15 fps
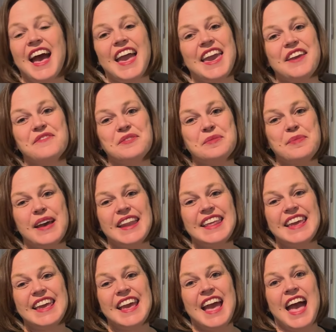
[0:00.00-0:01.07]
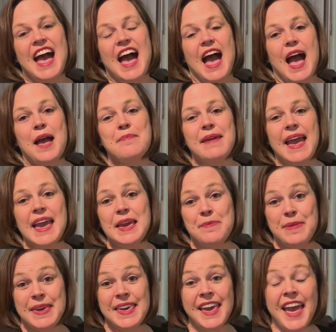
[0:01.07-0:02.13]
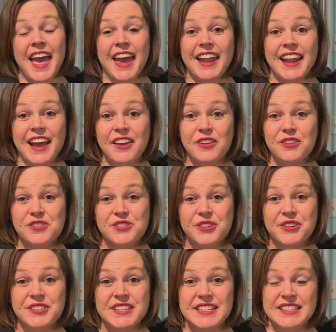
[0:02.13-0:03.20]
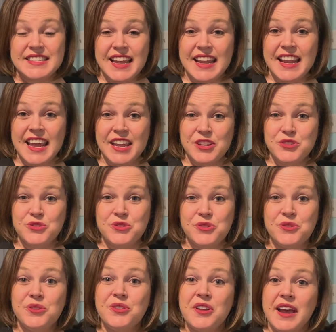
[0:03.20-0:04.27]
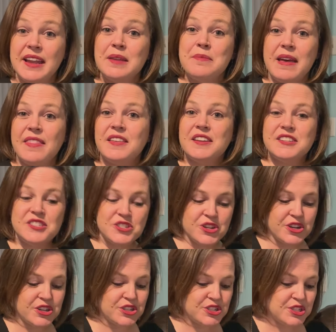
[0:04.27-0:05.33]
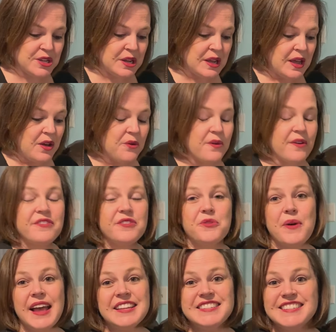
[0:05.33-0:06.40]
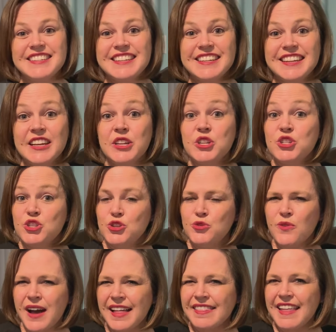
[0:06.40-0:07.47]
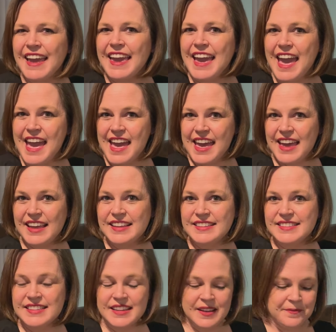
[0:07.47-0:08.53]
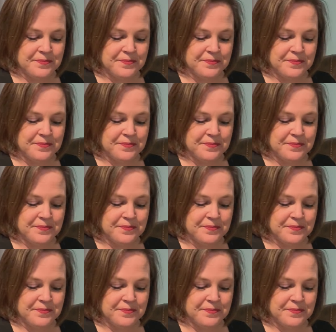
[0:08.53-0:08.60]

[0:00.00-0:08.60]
Hey everybody, I'm Amy and I go to church at St. Andrew United Methodist Church. Well, I have a question. Do you all like eggs?